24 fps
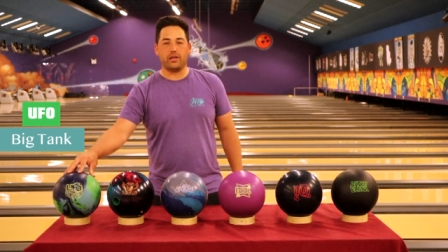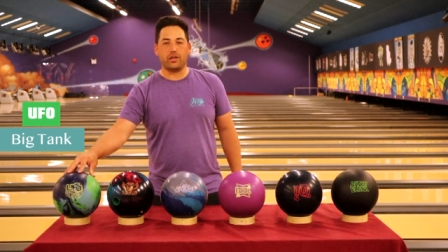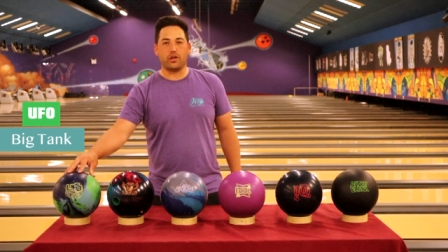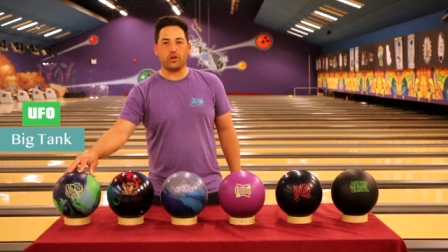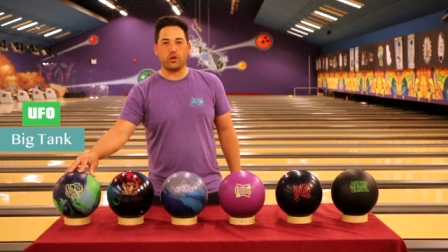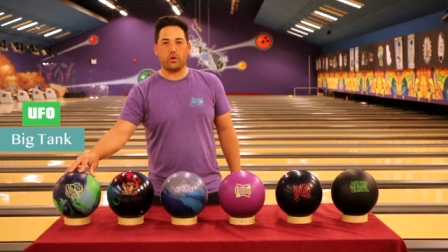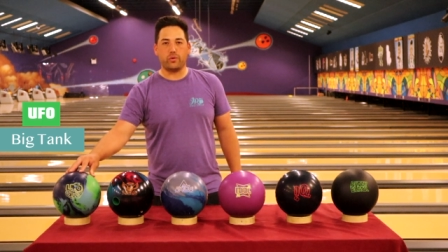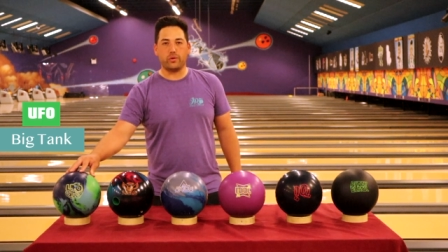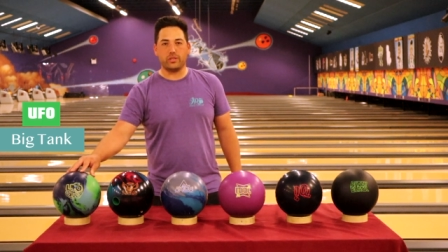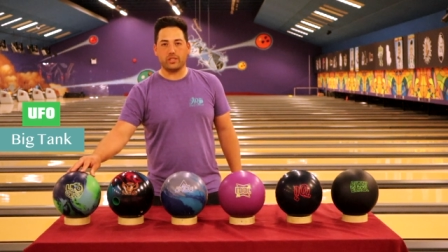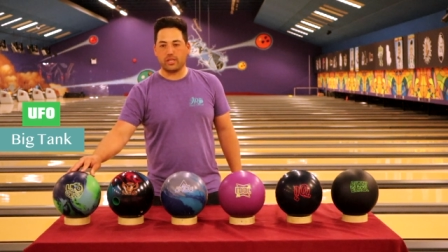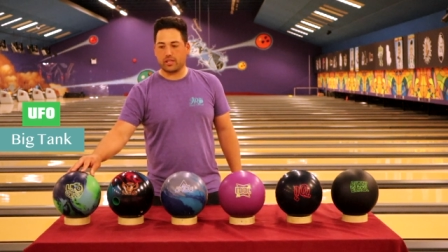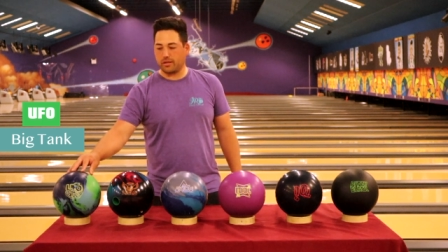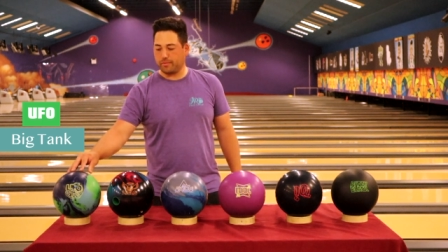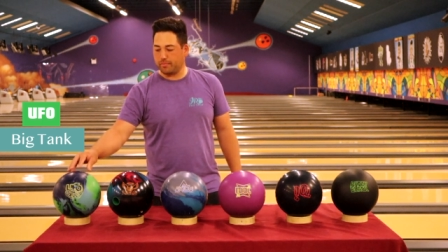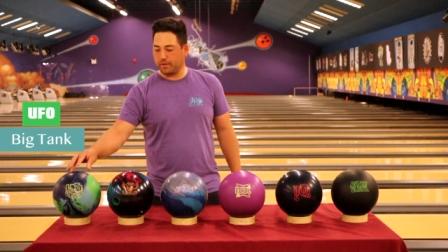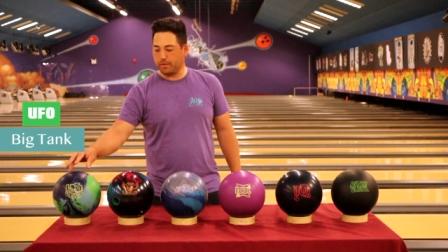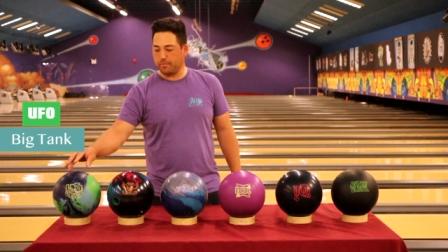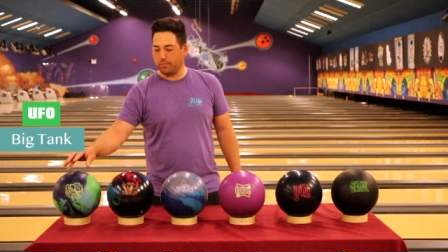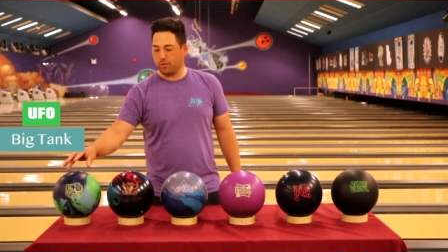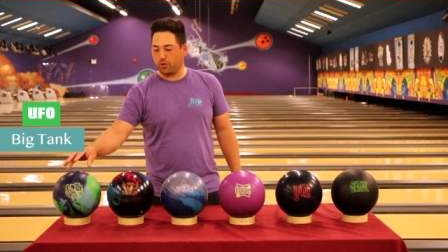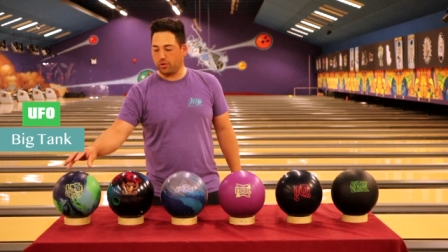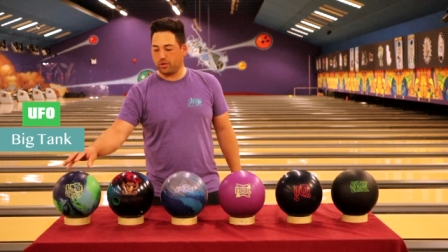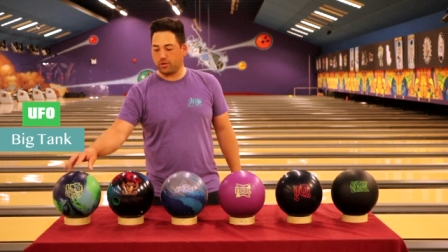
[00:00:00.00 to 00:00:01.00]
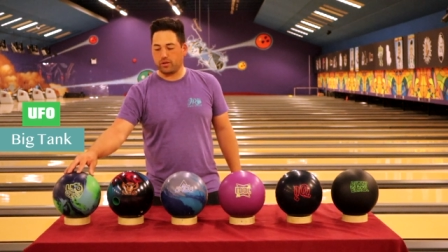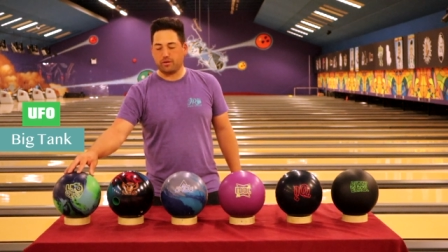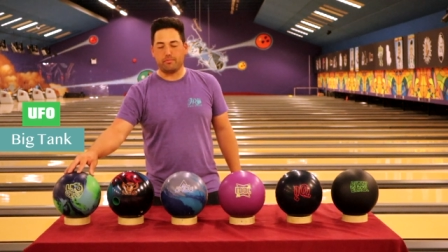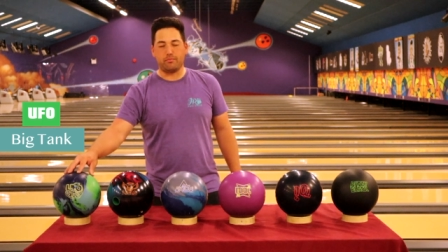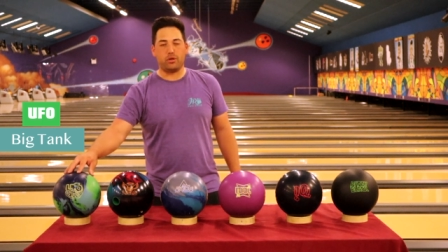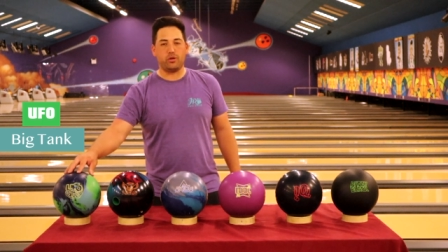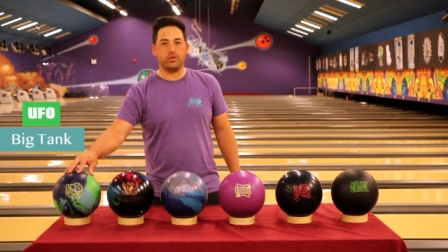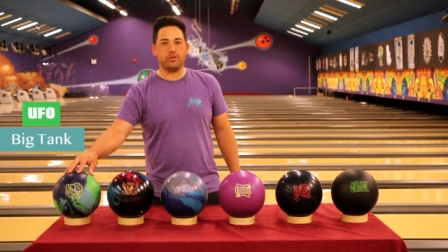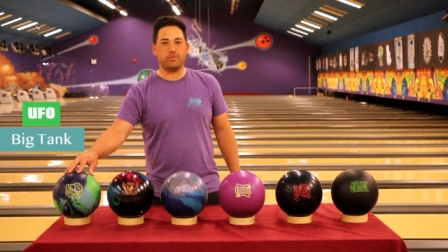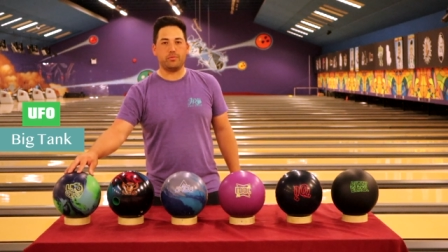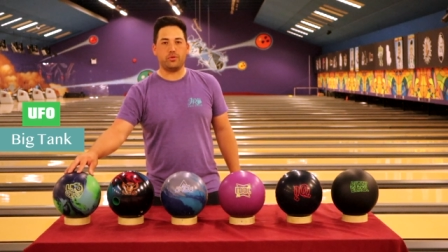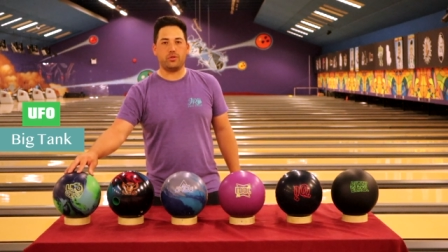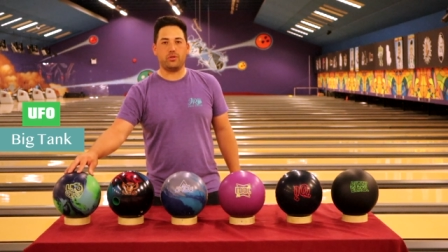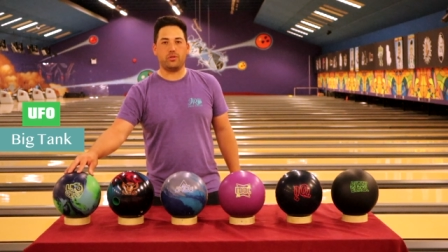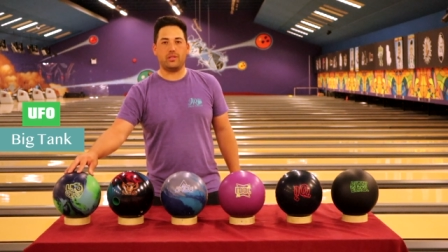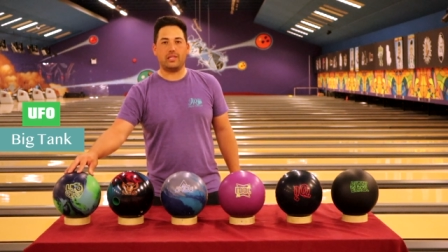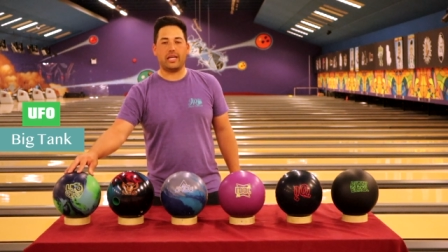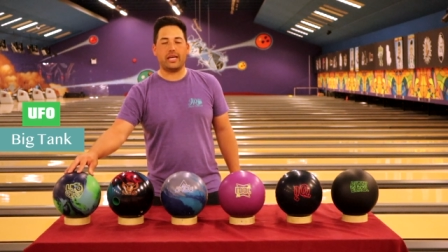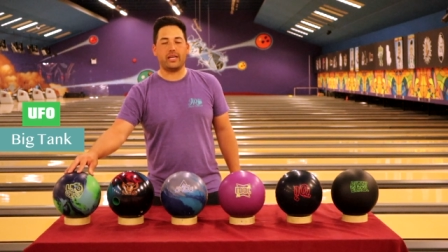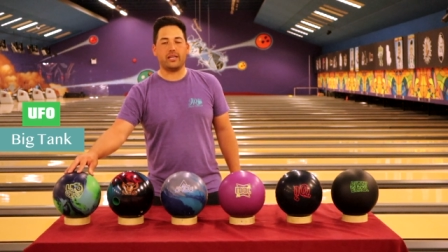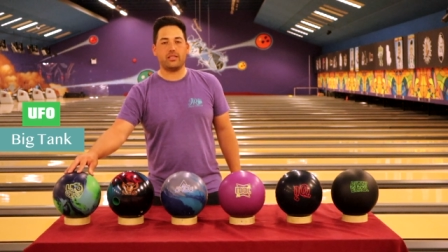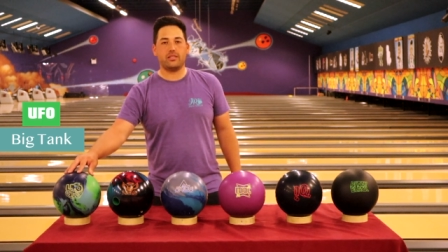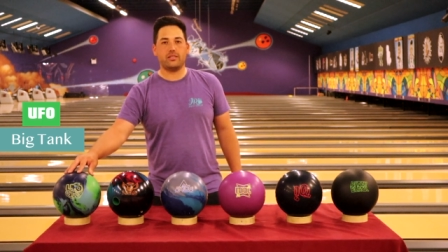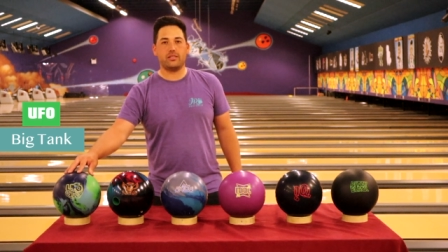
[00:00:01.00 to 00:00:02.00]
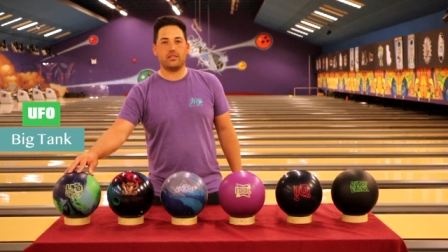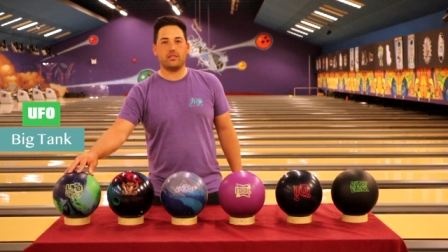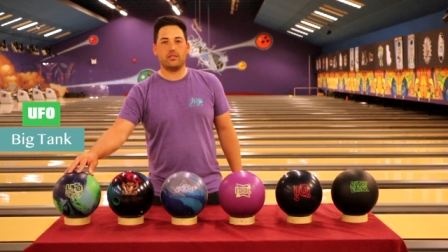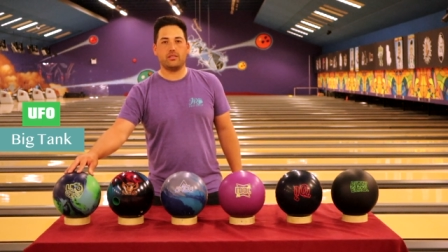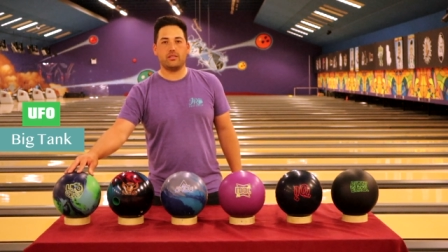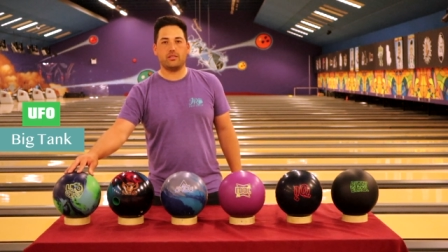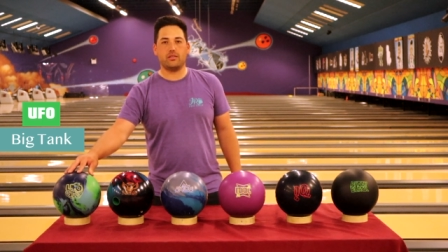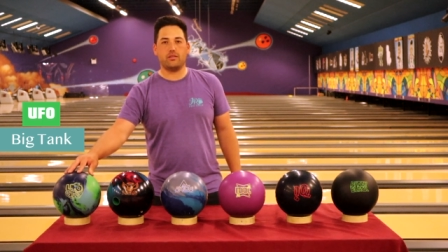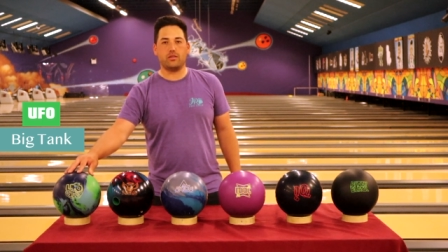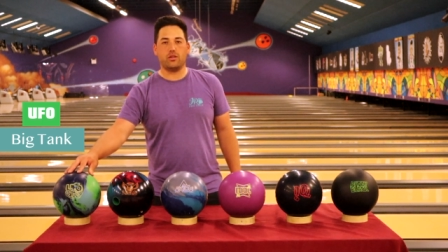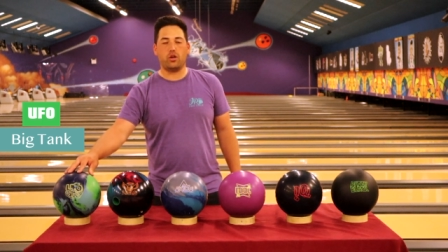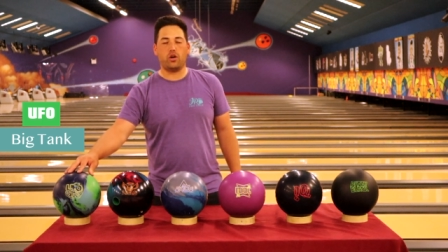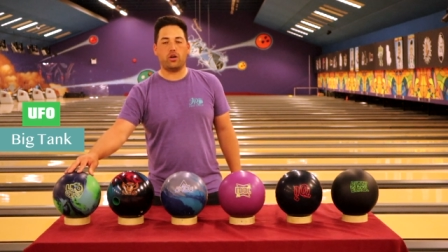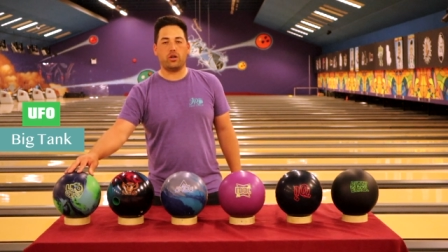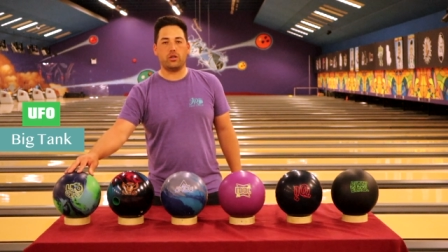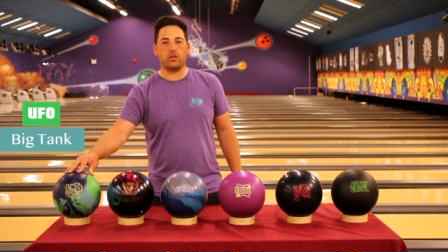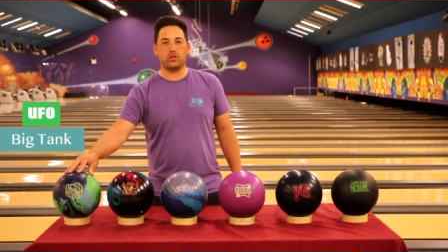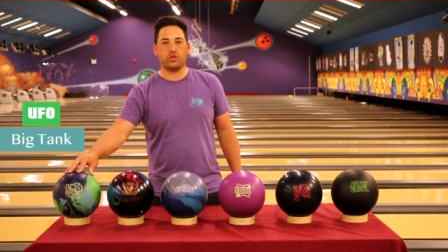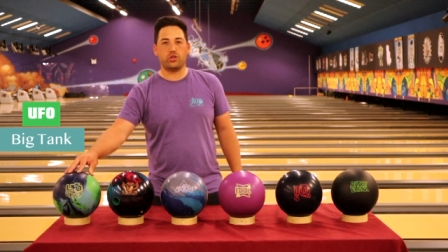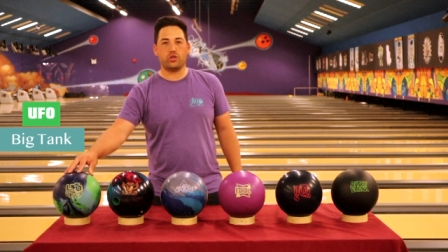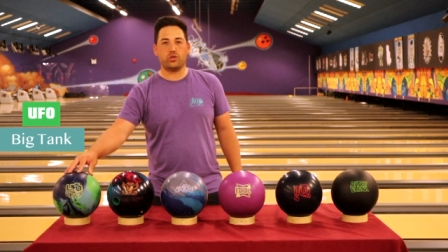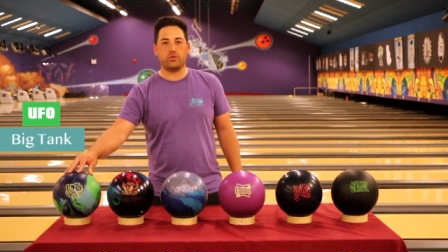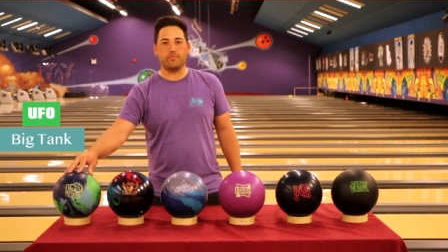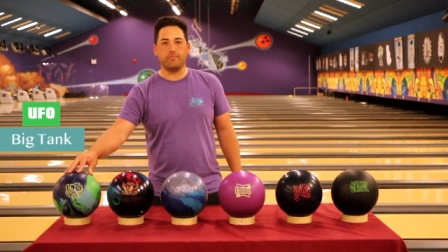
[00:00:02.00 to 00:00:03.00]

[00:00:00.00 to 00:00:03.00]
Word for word: You're always gonna be bowling on multiple lengths long,